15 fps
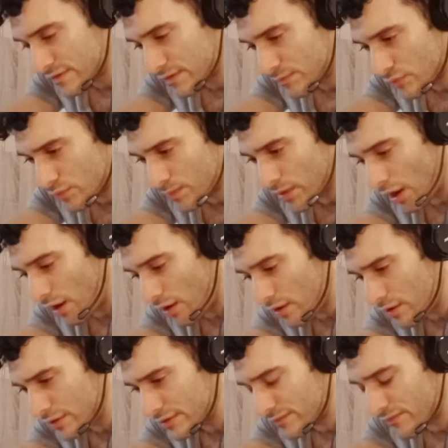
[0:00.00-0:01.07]
to be
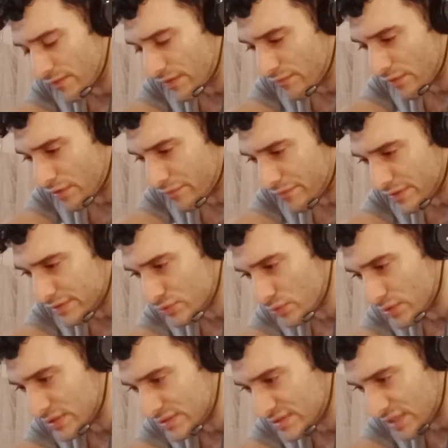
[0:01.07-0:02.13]
all in favor of it.
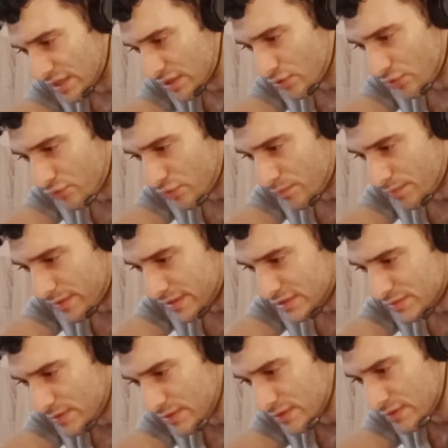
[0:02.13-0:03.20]
So is there a good
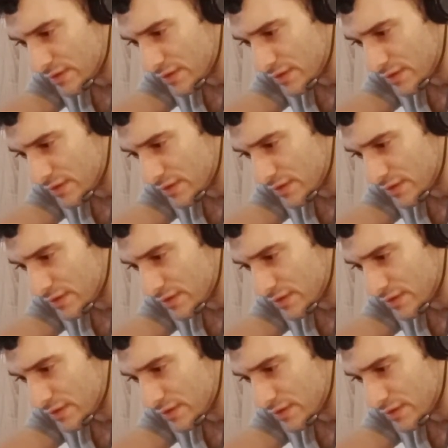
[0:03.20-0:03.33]
replacement?